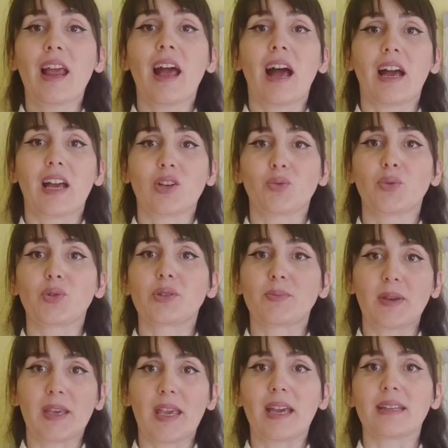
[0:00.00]
I would
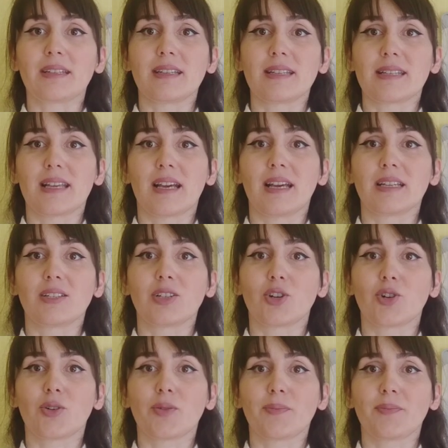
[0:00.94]
be a
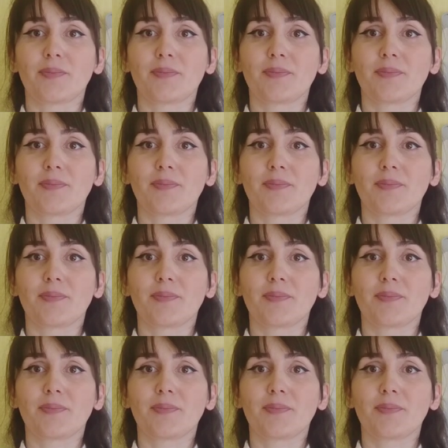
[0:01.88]
designer.